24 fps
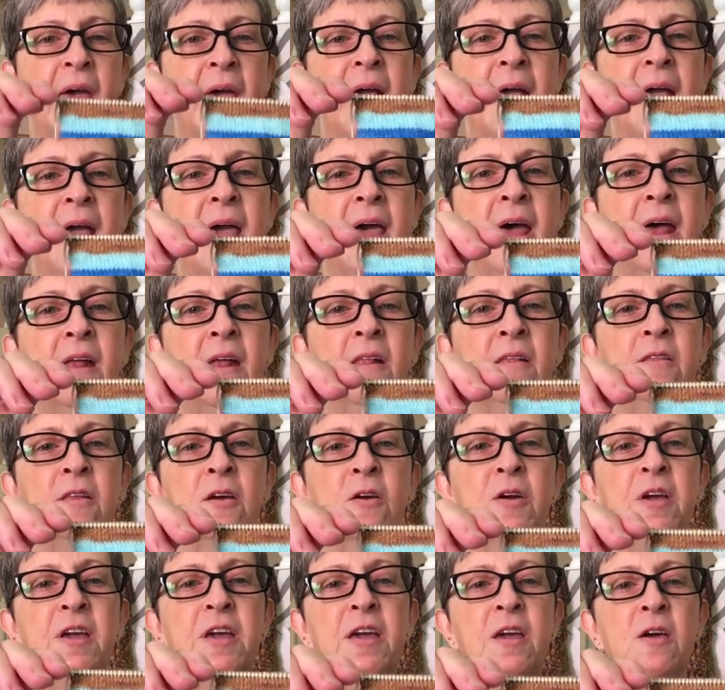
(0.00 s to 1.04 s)
And
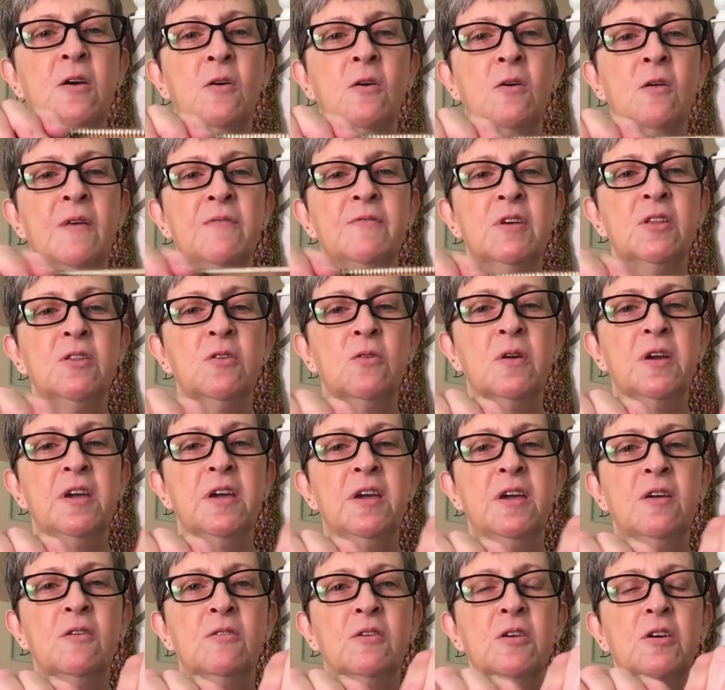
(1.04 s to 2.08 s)
their heel, I've done their
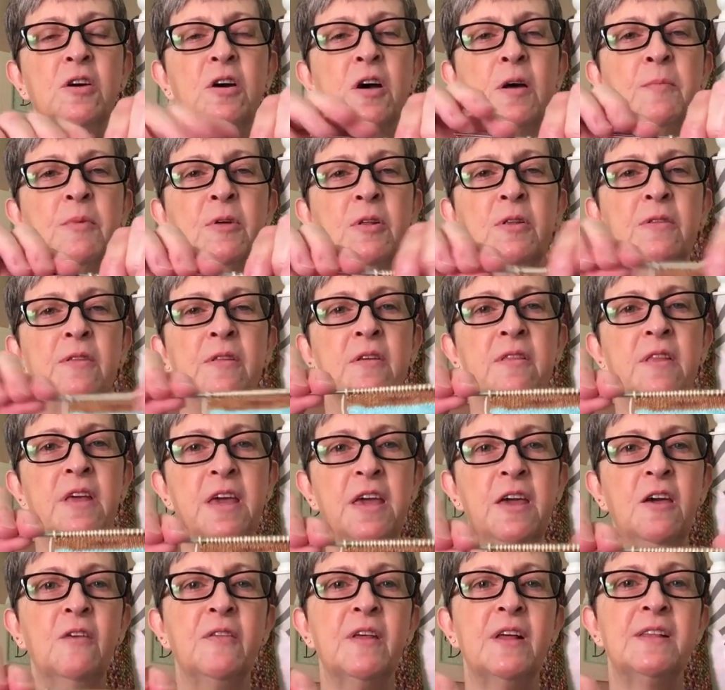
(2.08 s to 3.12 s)
heel on a couple, the
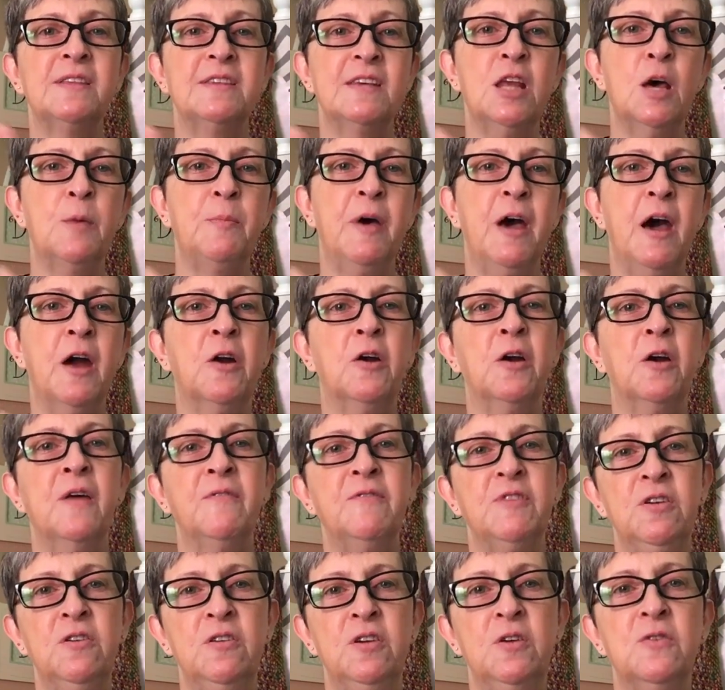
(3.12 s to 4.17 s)
heel that's in that pattern
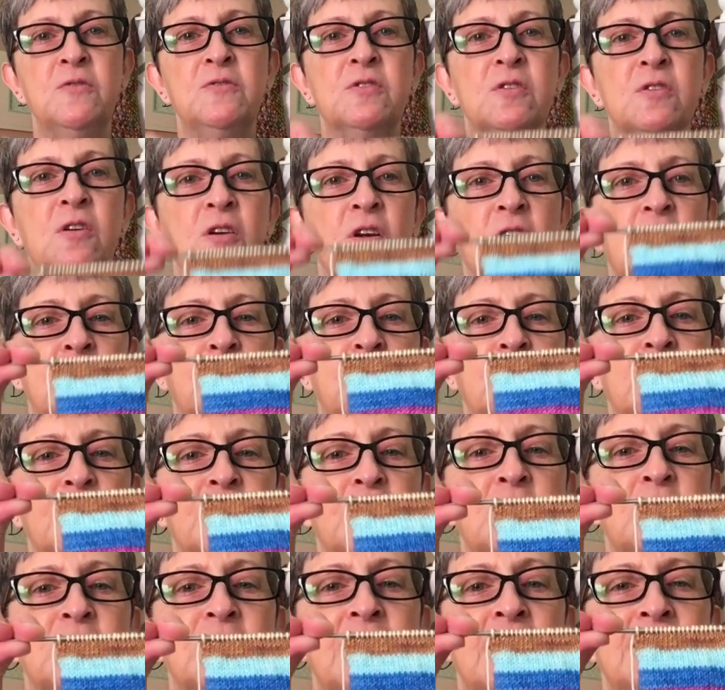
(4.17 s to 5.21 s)
I've used on a couple of
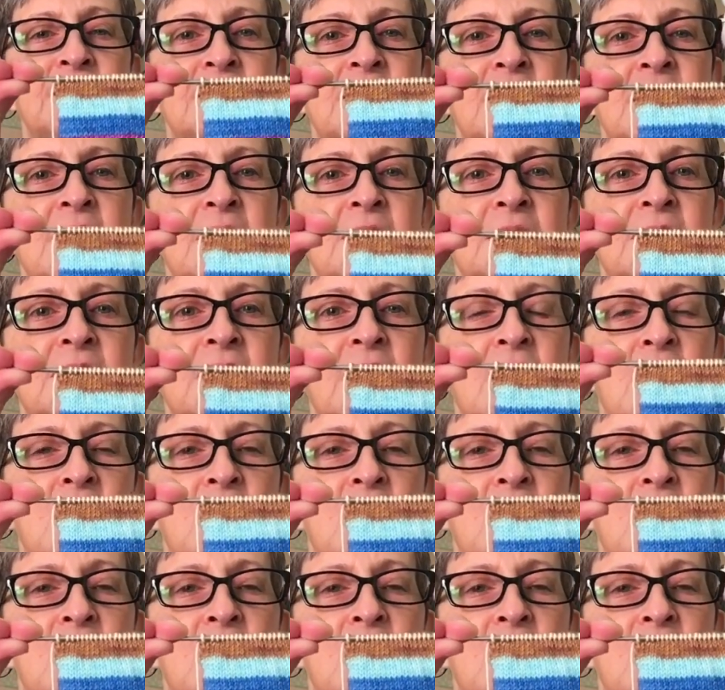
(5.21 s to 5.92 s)
their test knits.